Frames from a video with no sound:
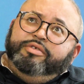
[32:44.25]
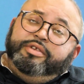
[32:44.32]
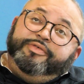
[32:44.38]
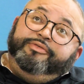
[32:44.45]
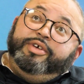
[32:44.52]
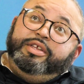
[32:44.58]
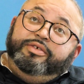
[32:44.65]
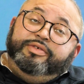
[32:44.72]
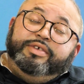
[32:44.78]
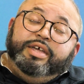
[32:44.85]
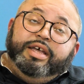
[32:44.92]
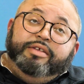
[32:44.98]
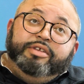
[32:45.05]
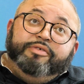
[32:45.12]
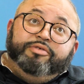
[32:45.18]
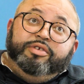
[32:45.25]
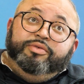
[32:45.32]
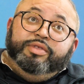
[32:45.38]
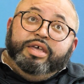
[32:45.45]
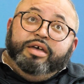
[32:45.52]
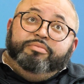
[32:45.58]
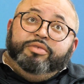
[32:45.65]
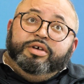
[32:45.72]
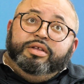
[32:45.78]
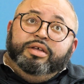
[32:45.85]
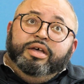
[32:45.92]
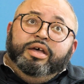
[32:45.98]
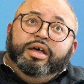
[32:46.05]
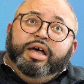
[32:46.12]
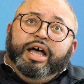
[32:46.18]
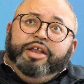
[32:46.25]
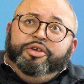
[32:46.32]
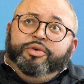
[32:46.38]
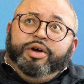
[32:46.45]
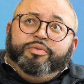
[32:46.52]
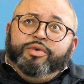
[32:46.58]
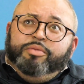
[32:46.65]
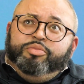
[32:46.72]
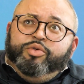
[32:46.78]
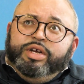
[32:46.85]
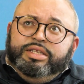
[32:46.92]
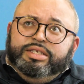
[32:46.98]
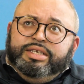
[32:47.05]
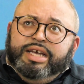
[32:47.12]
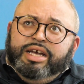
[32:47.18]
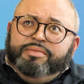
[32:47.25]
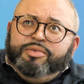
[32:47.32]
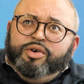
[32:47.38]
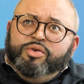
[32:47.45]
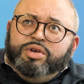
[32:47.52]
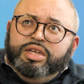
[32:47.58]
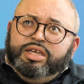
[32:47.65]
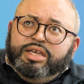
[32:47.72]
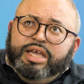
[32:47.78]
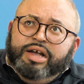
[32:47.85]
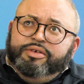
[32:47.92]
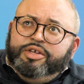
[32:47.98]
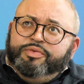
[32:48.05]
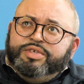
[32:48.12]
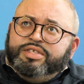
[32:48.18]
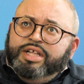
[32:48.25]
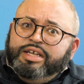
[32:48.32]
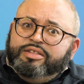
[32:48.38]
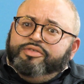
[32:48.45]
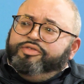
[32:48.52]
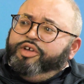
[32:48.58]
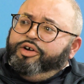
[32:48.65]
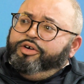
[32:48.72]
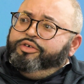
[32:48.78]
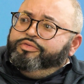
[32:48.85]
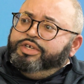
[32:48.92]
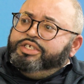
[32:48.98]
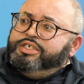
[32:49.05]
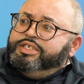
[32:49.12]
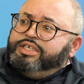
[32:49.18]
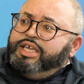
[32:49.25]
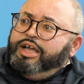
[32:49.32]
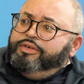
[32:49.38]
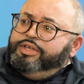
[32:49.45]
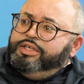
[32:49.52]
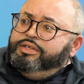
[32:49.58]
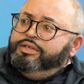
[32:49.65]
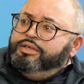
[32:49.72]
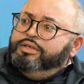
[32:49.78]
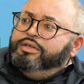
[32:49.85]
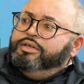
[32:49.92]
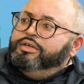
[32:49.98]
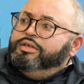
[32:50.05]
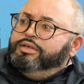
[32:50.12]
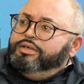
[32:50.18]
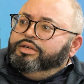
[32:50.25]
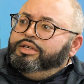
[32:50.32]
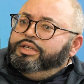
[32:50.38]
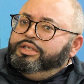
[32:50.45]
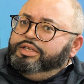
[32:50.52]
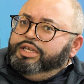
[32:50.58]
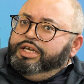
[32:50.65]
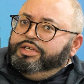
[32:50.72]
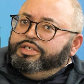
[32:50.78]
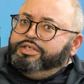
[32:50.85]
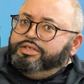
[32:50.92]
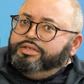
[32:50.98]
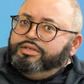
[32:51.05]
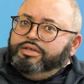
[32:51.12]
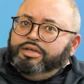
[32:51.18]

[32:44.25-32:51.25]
It's funny you say I never knew that, but I knew at one point in time Oakland County was like the third richest county in the nation.